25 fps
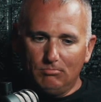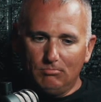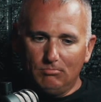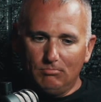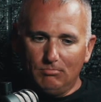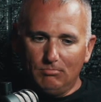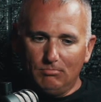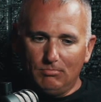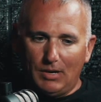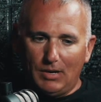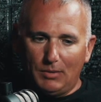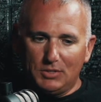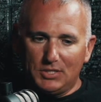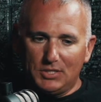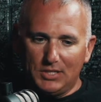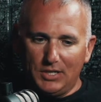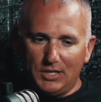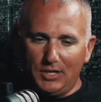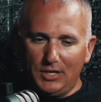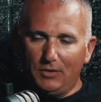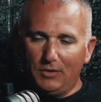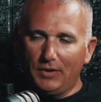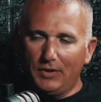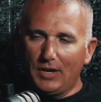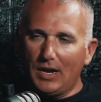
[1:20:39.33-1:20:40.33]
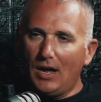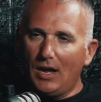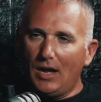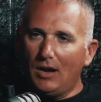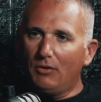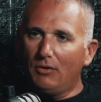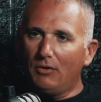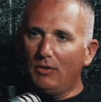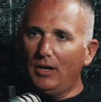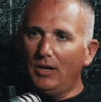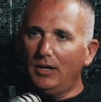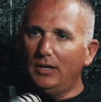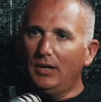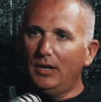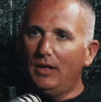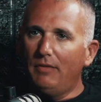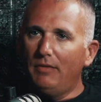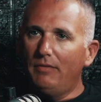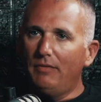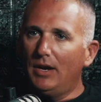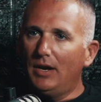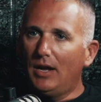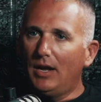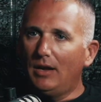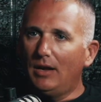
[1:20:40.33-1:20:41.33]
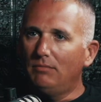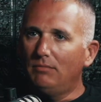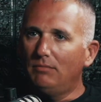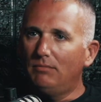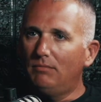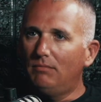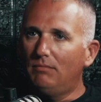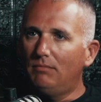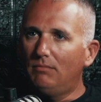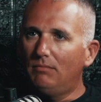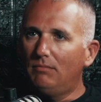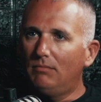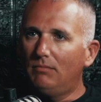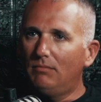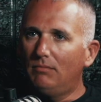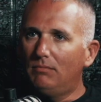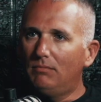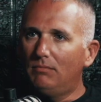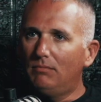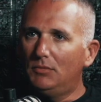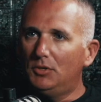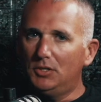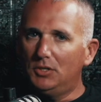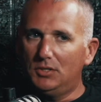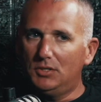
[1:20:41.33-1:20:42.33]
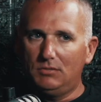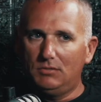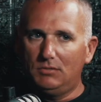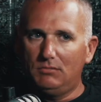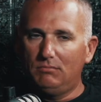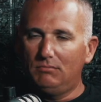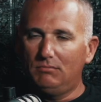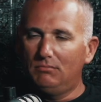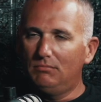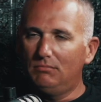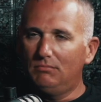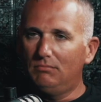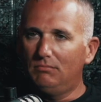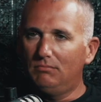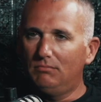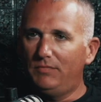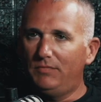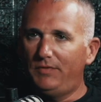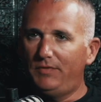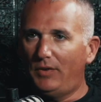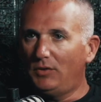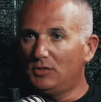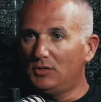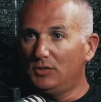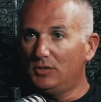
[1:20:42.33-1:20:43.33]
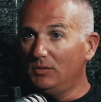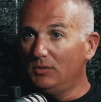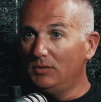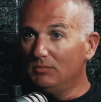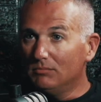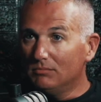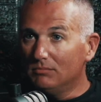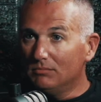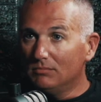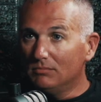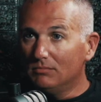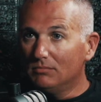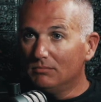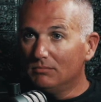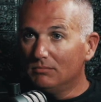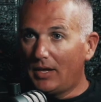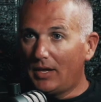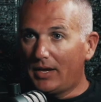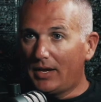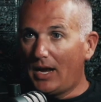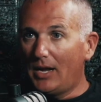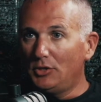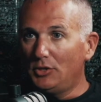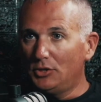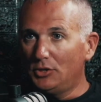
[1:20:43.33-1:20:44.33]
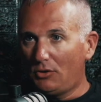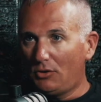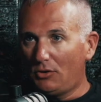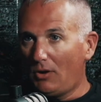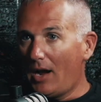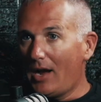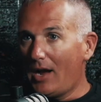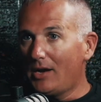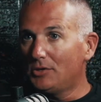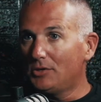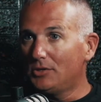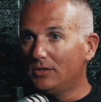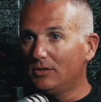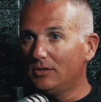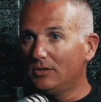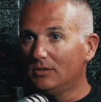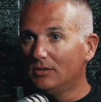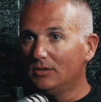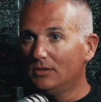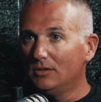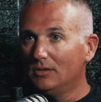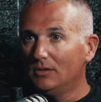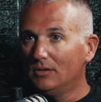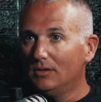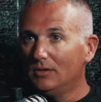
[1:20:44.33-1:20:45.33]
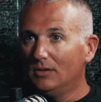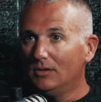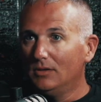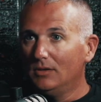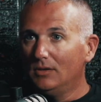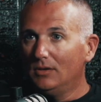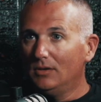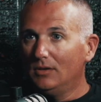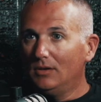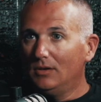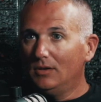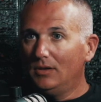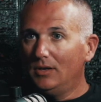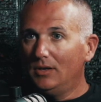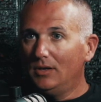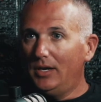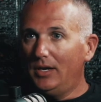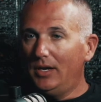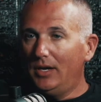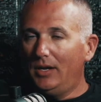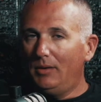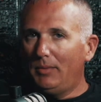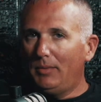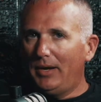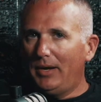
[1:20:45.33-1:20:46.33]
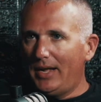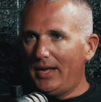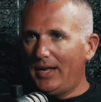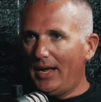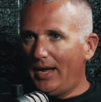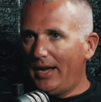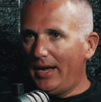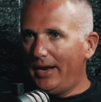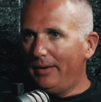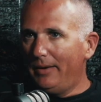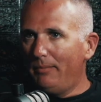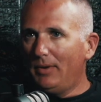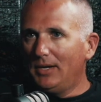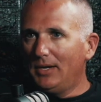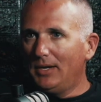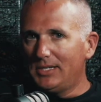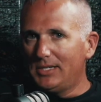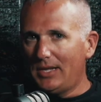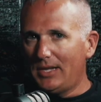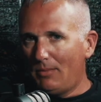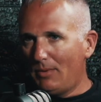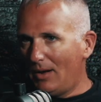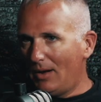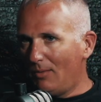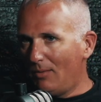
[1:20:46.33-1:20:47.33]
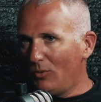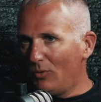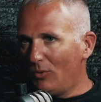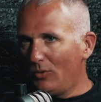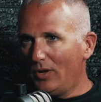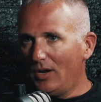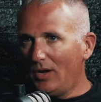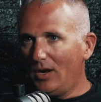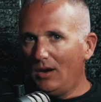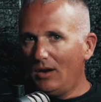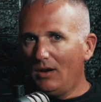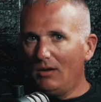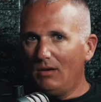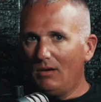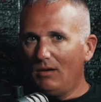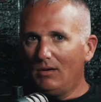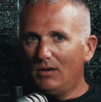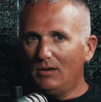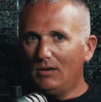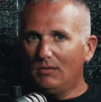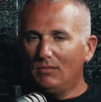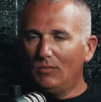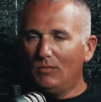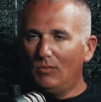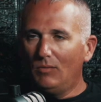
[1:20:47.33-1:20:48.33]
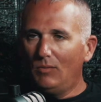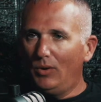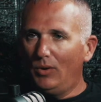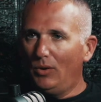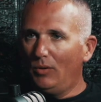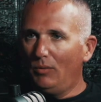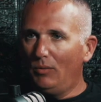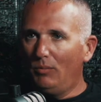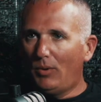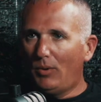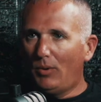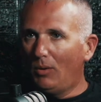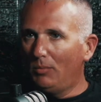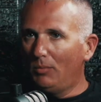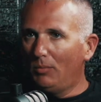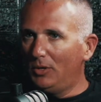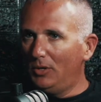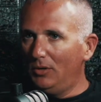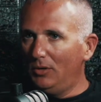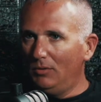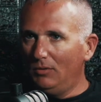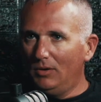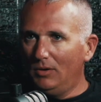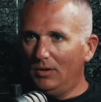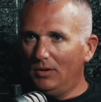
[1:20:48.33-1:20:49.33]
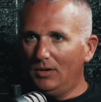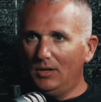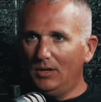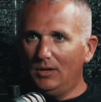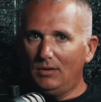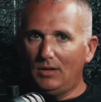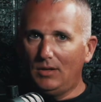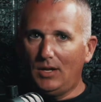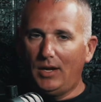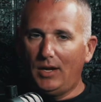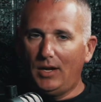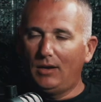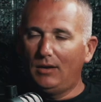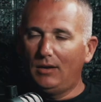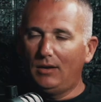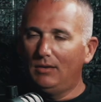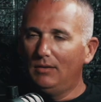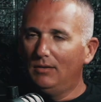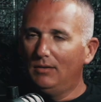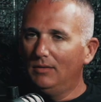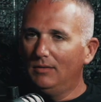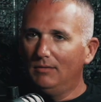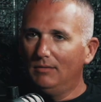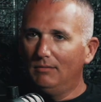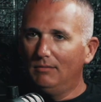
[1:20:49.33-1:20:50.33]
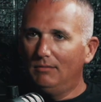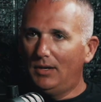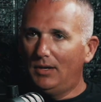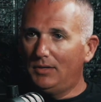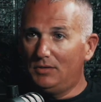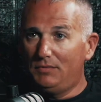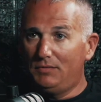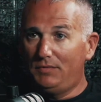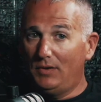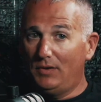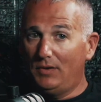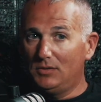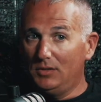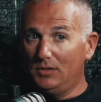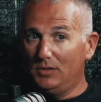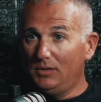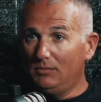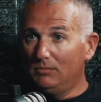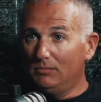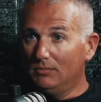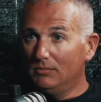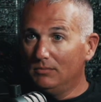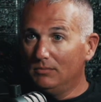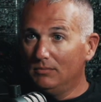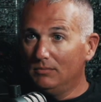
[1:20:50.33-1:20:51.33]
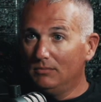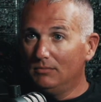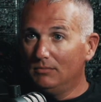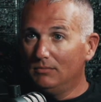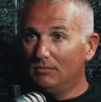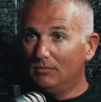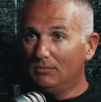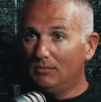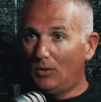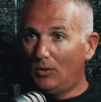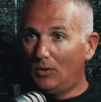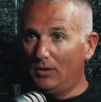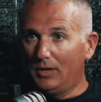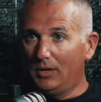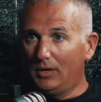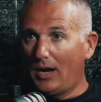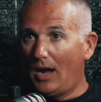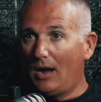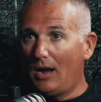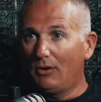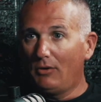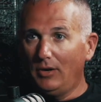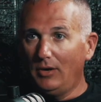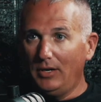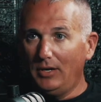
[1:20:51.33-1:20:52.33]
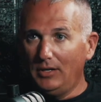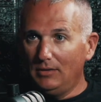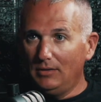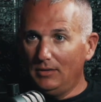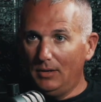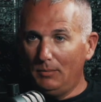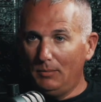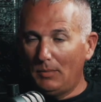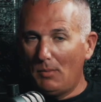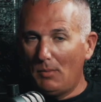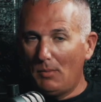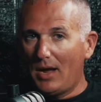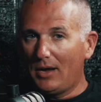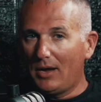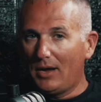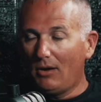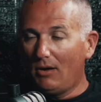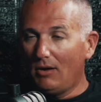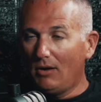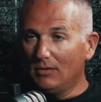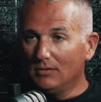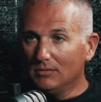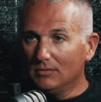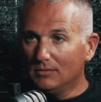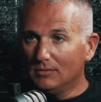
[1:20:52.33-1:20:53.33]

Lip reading: I was sitting on the concrete, and then I just fell asleep. Like I just crashed. And my dad and my stepmom were there, and we were barbecuing, and like I just fell asleep on the concrete in my backyard.